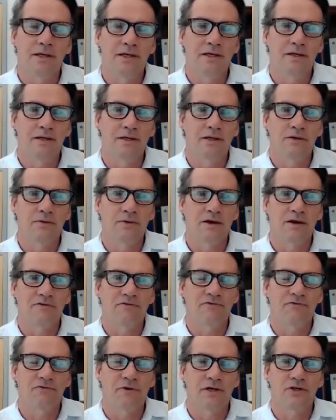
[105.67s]
you know a lot
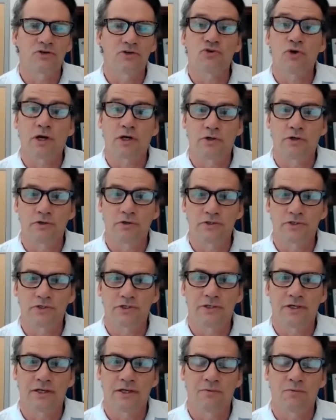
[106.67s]
of uh,
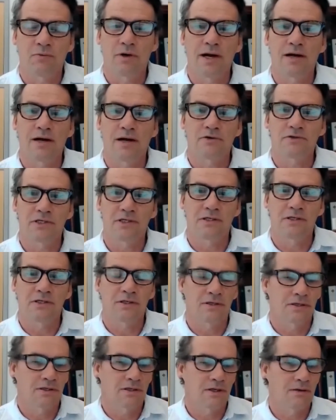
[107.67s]
truckers and
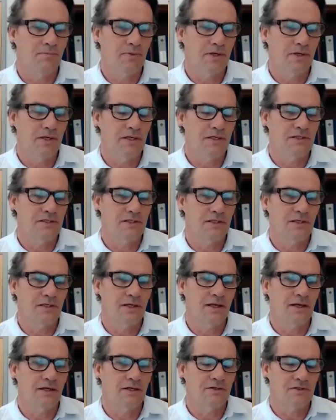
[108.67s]
warehousing companies and
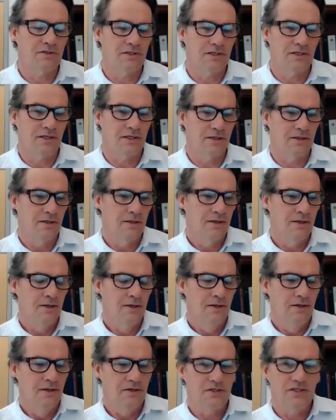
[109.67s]
and it's uh,
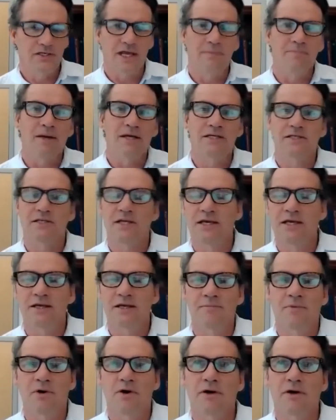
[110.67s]
state by state
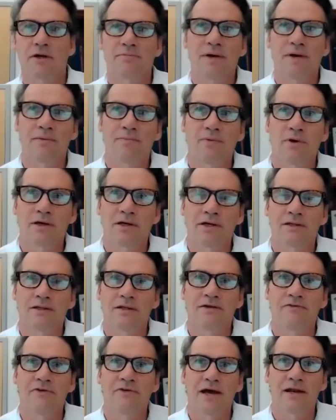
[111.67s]
and market by market
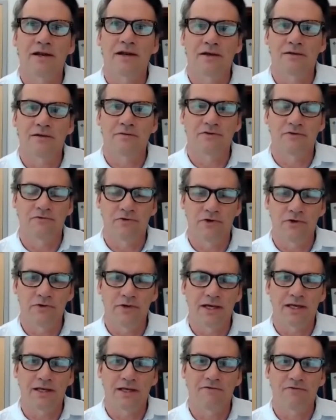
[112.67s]
that have had a severe
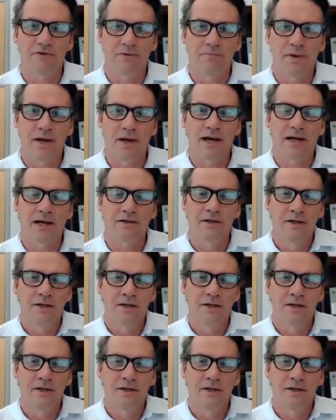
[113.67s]
negative impact